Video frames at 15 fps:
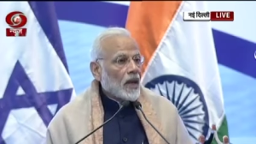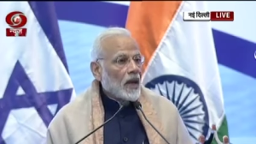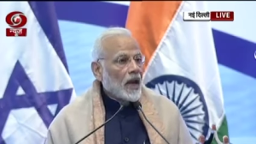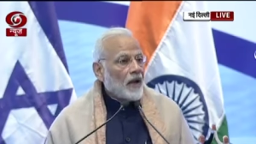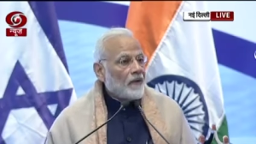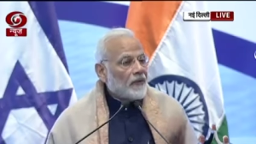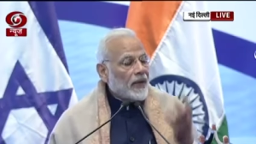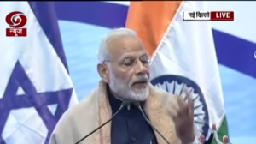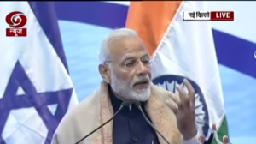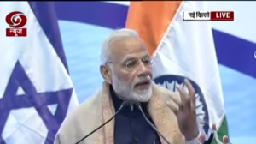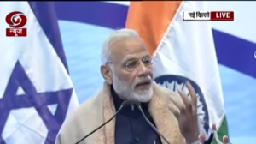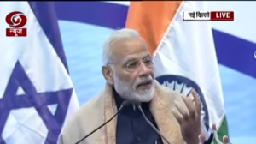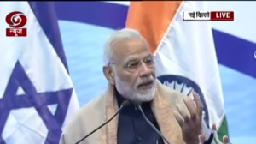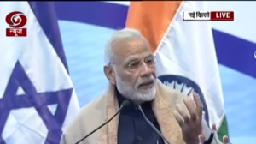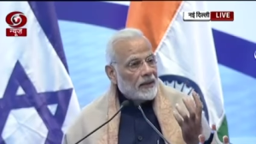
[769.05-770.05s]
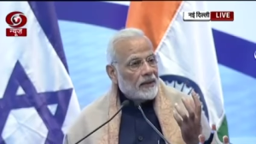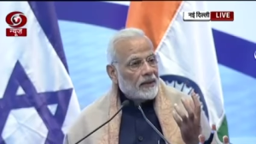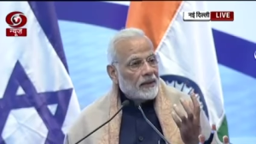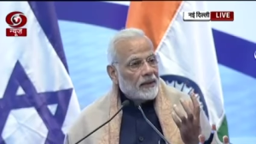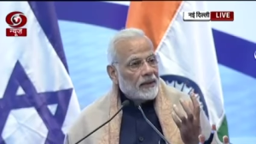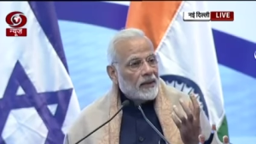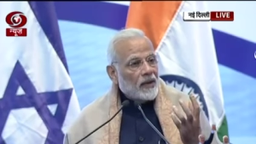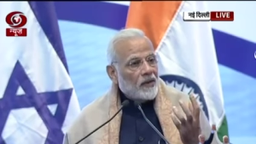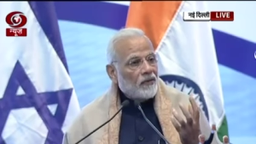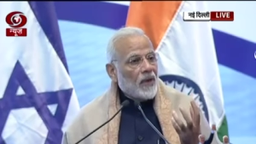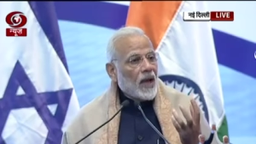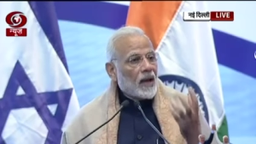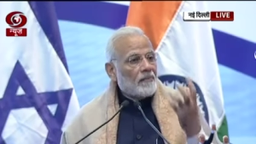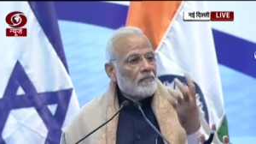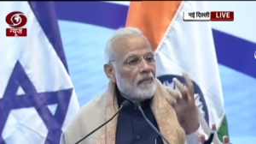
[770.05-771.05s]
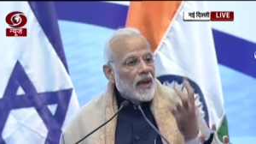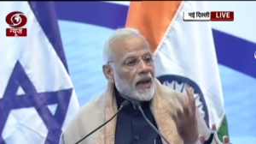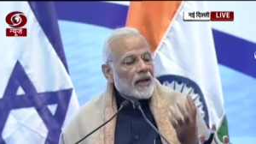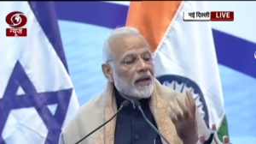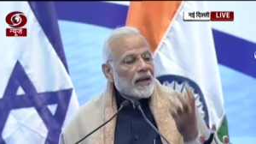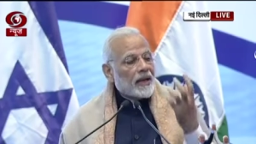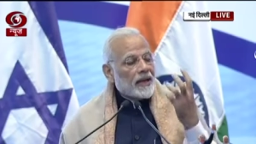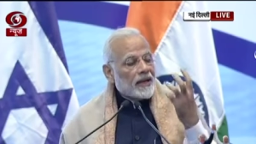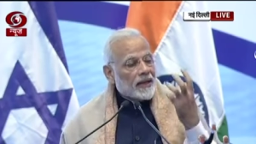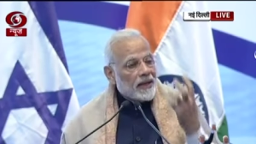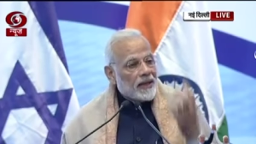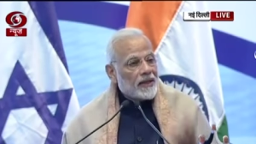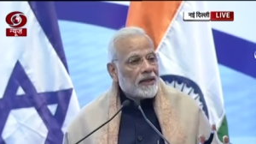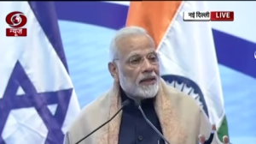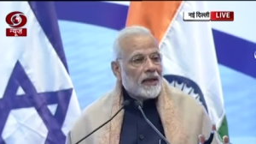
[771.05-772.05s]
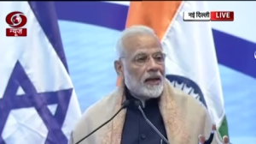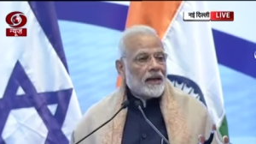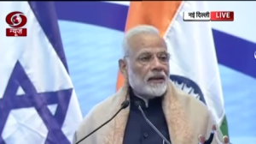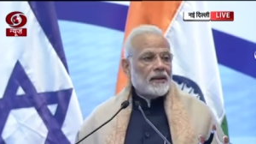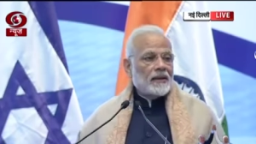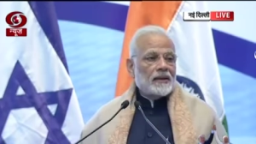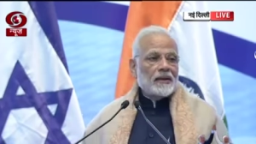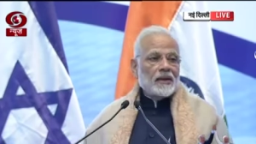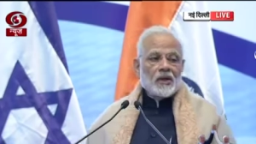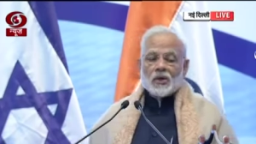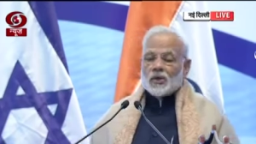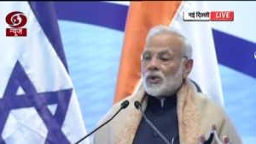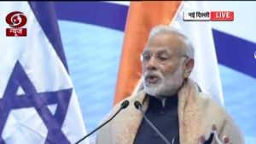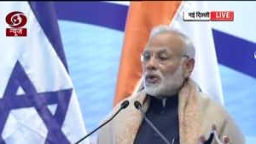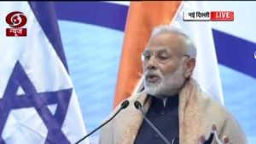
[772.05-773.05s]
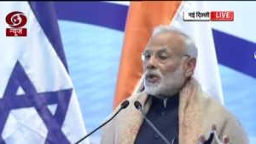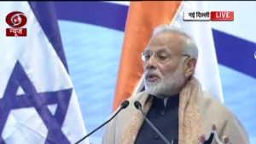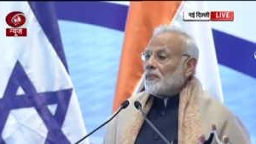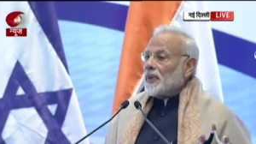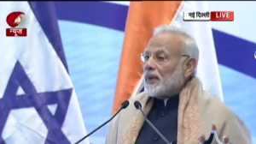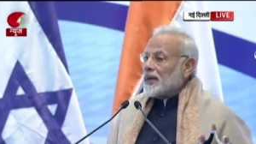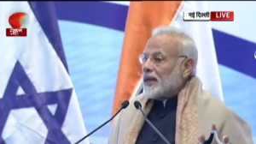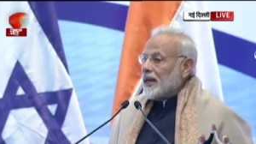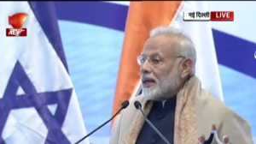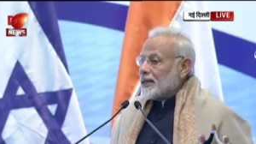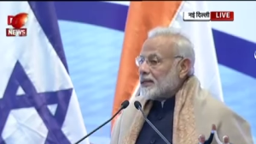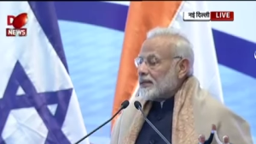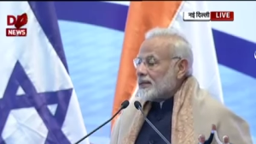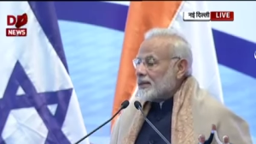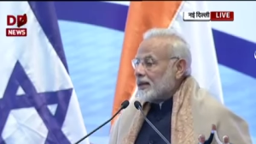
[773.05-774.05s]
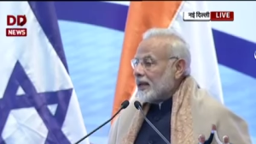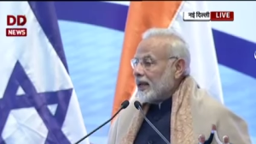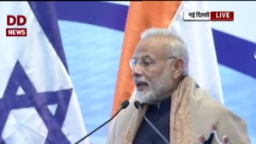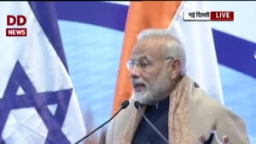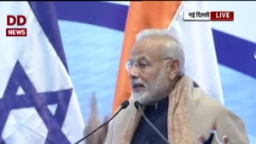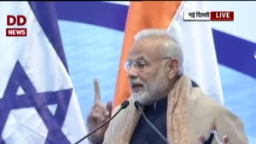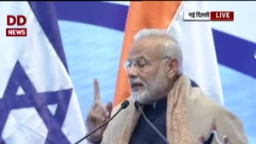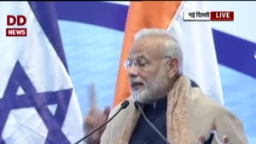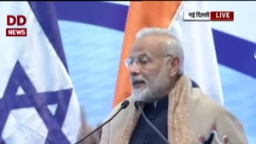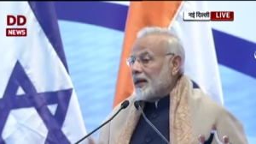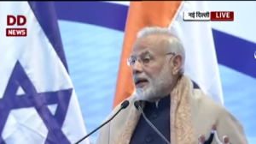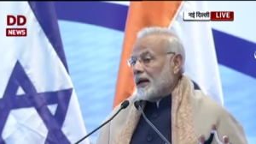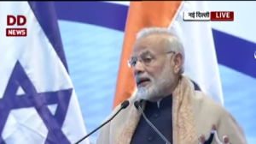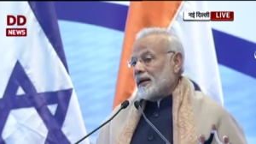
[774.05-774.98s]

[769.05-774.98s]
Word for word: Every day, we are making it easier to do business in India.